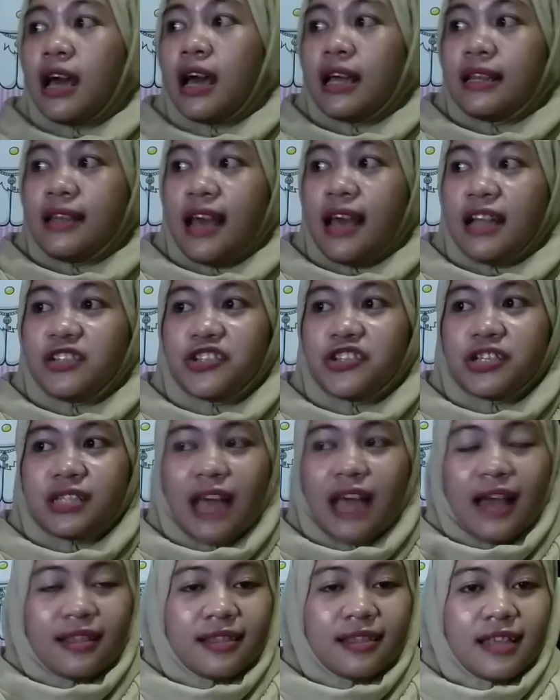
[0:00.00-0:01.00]
than just
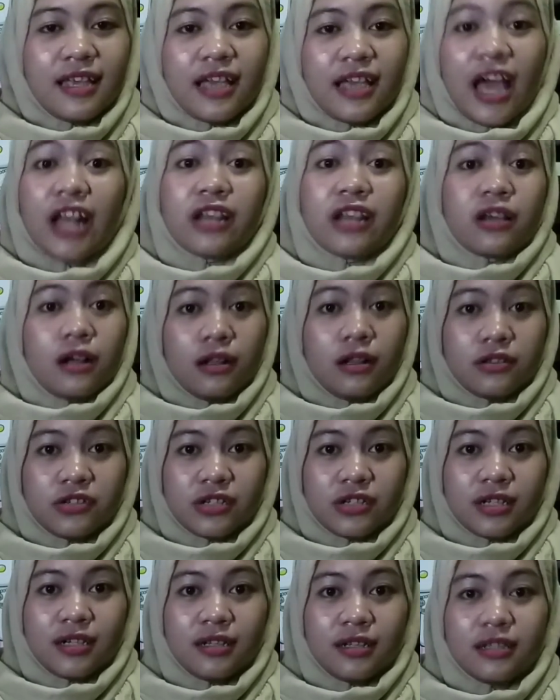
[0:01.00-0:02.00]
ethnic and
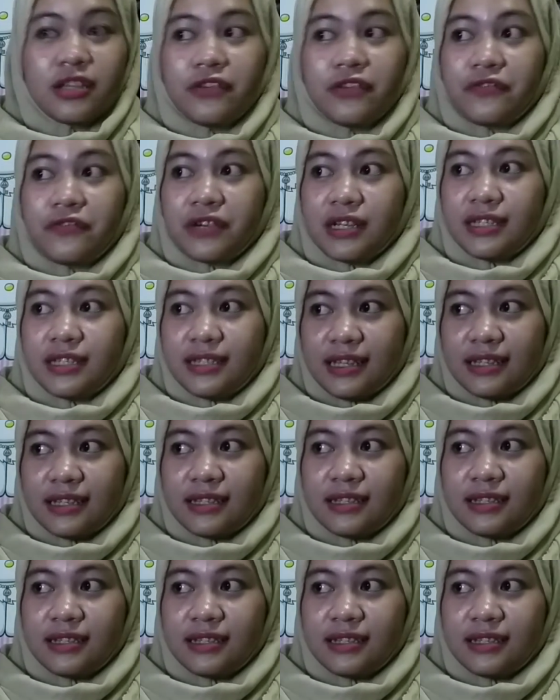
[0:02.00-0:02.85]
cultural differences.